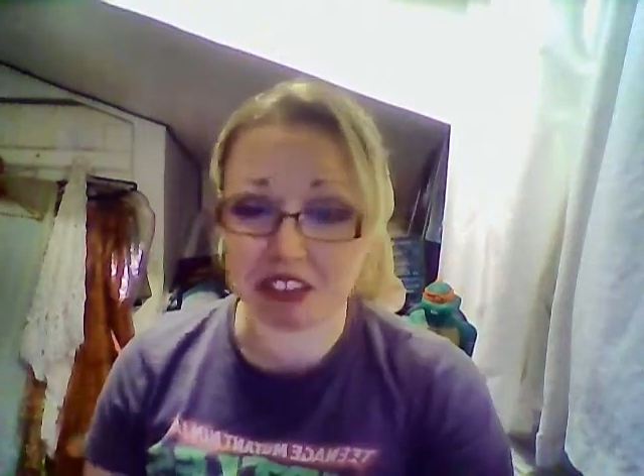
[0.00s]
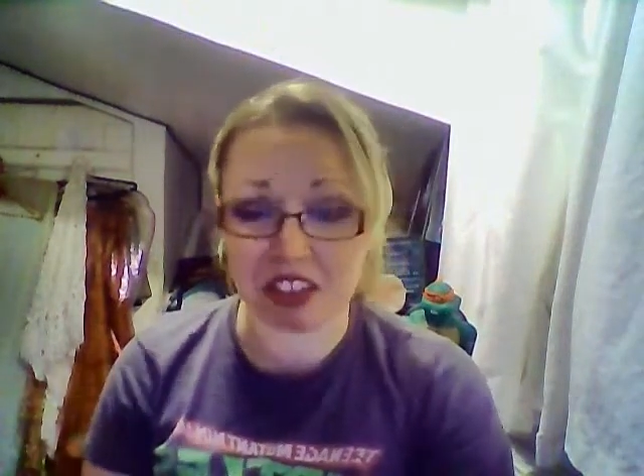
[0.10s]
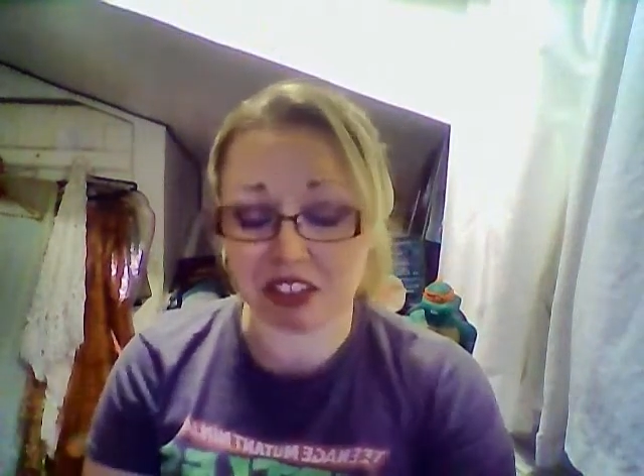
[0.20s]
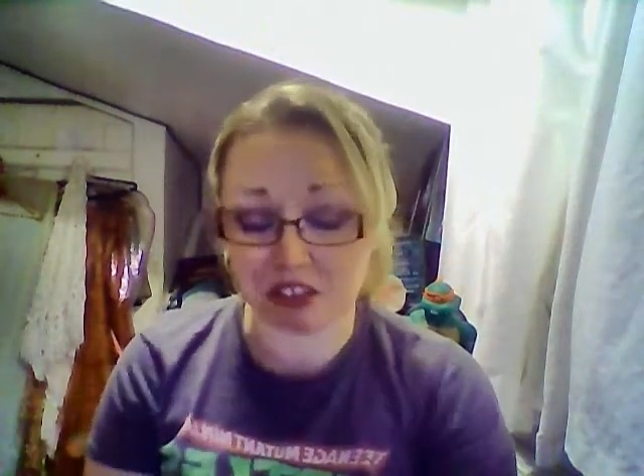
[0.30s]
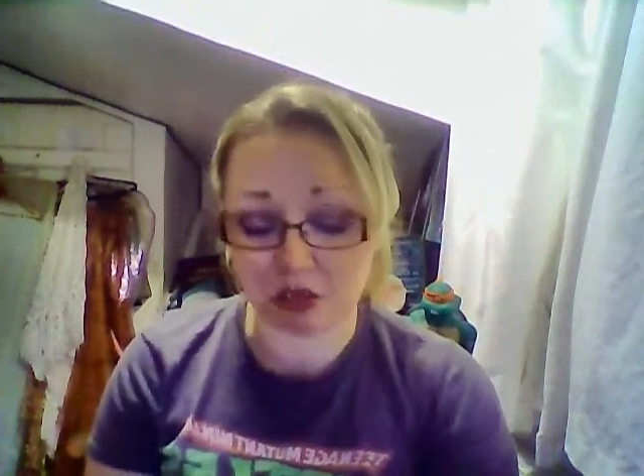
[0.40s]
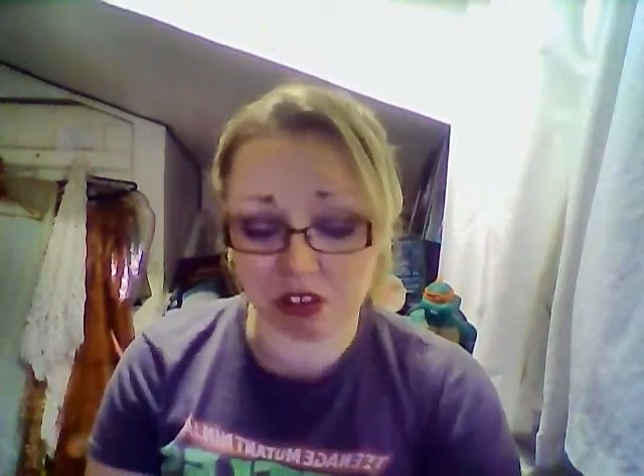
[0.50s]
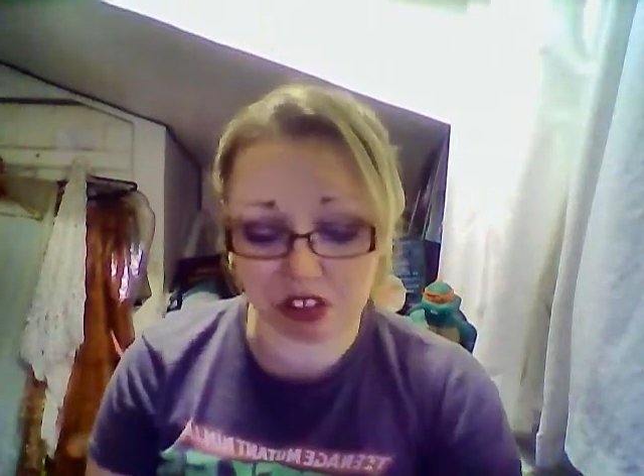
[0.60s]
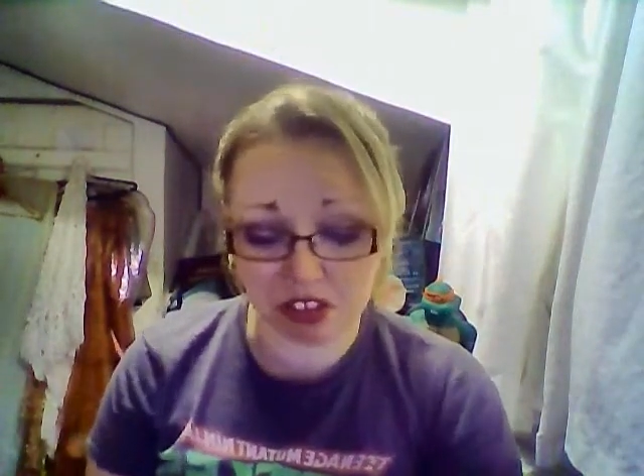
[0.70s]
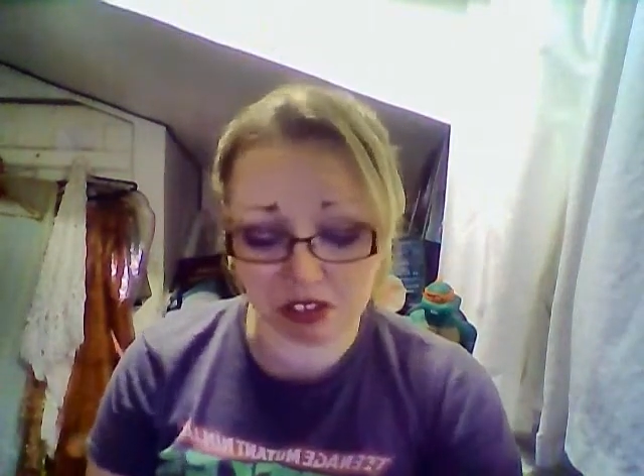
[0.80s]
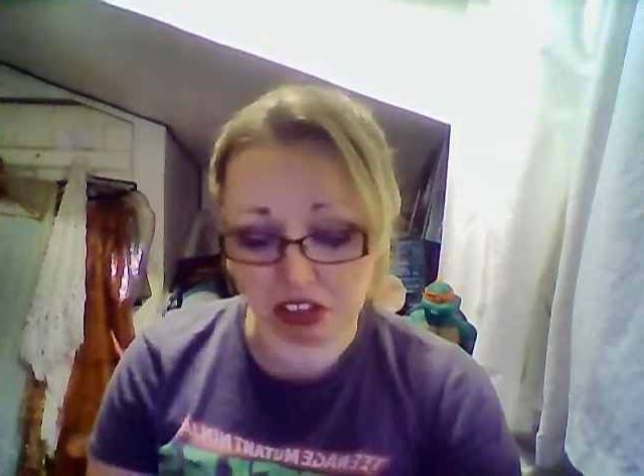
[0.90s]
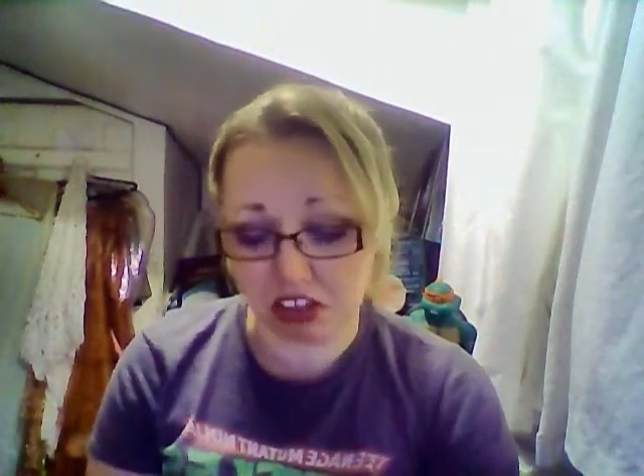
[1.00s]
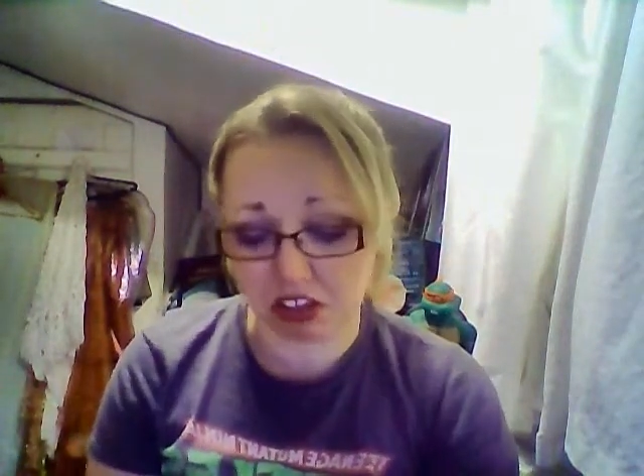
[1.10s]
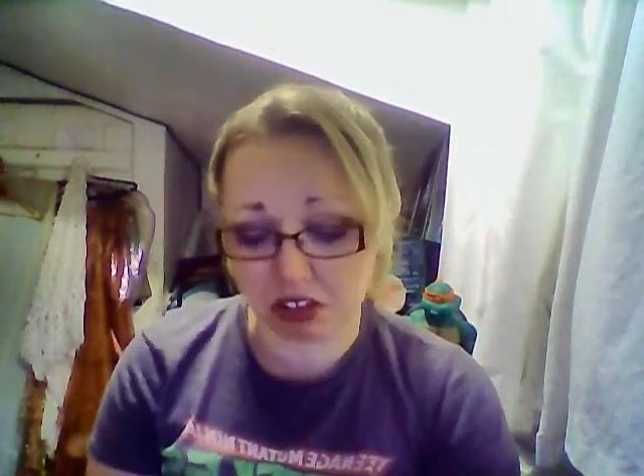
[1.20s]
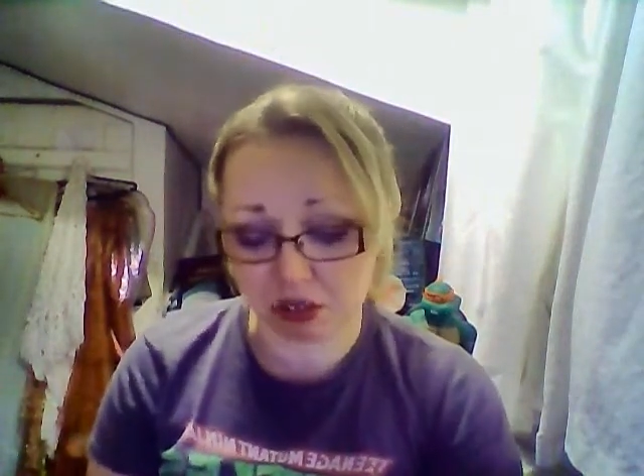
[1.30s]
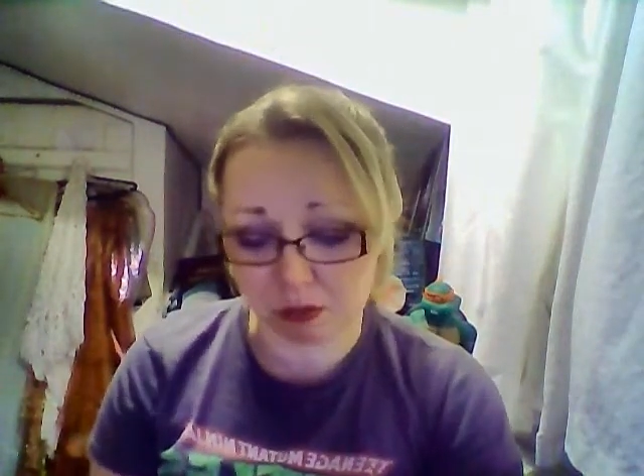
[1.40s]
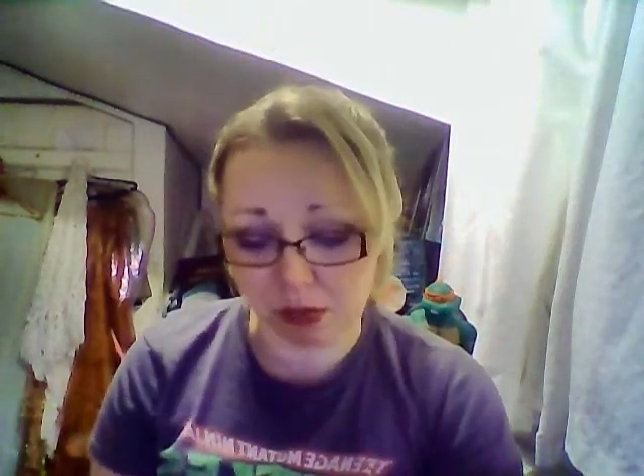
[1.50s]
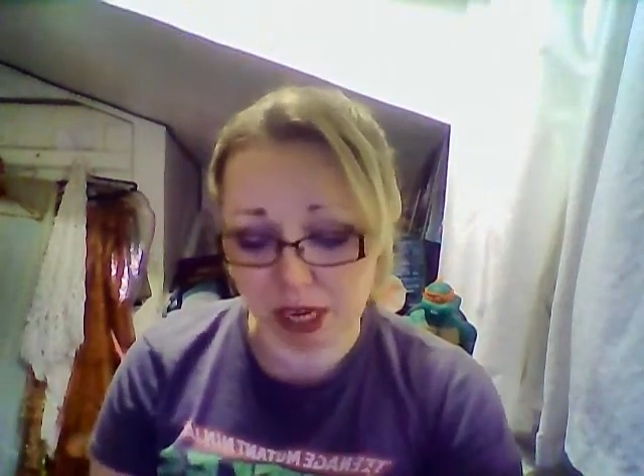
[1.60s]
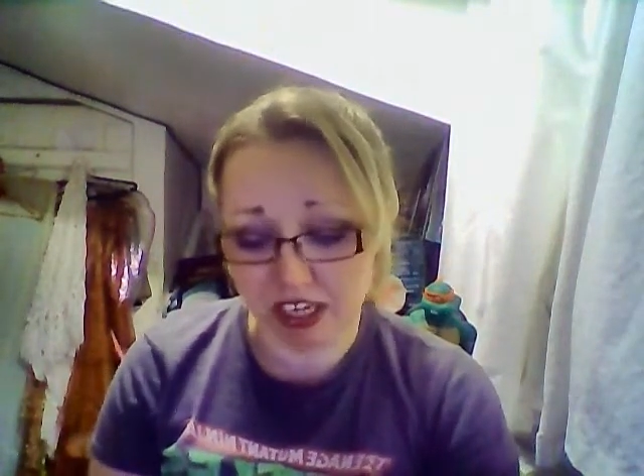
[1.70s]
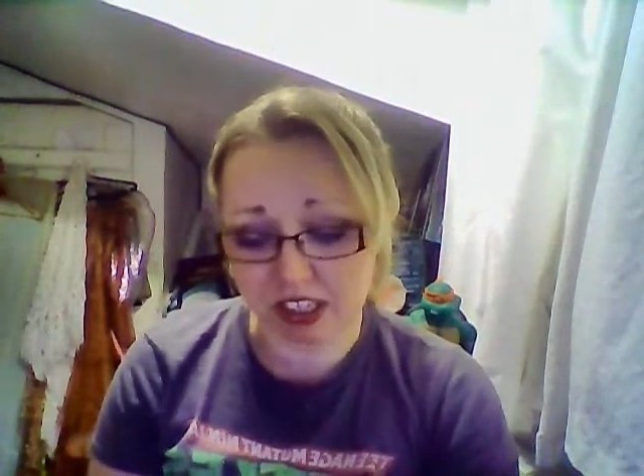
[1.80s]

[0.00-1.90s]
That's all you see of the turtles for a bit.